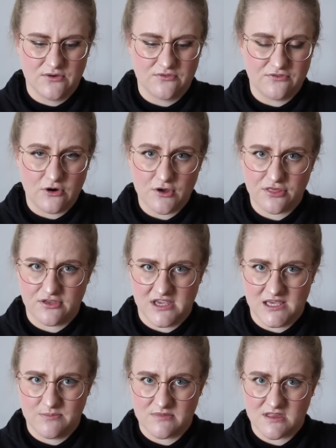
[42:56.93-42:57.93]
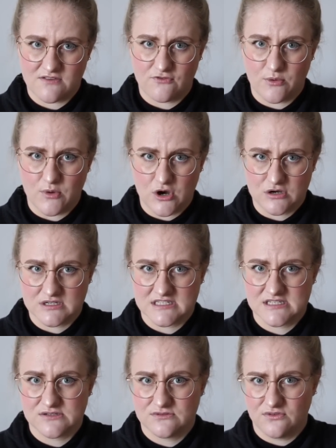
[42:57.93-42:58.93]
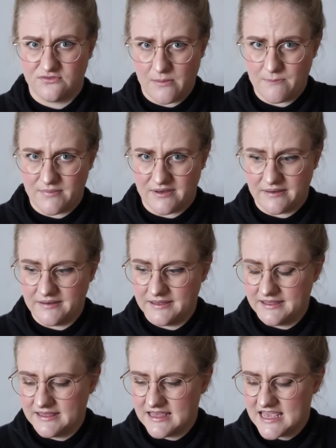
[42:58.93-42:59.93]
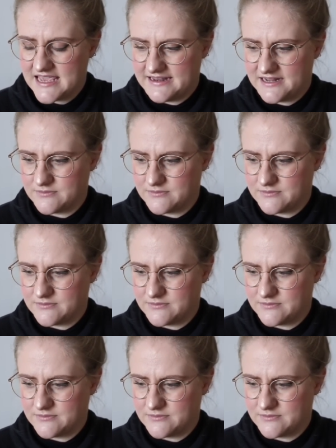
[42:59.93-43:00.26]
four themes from August to November, and